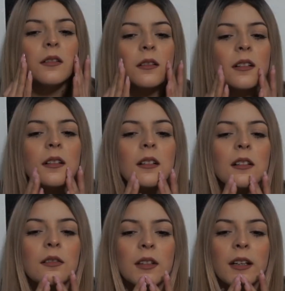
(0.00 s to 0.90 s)
Look,
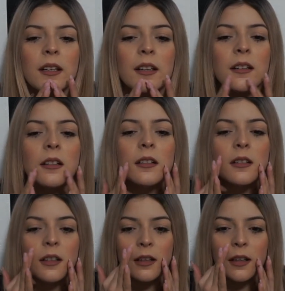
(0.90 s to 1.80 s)
all right here
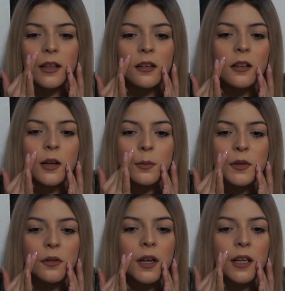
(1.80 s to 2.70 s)
and like up
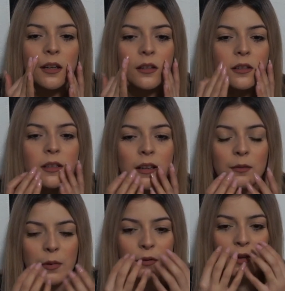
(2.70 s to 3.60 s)
to right here is
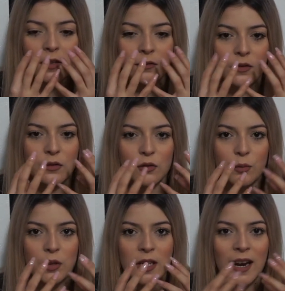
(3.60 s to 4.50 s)
like my face feels
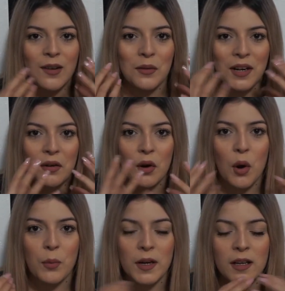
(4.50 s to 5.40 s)
super tight when I go to
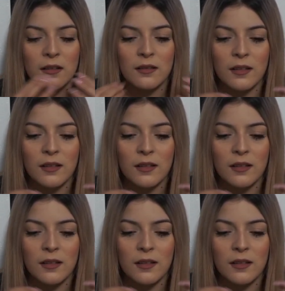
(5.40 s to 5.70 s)
open it.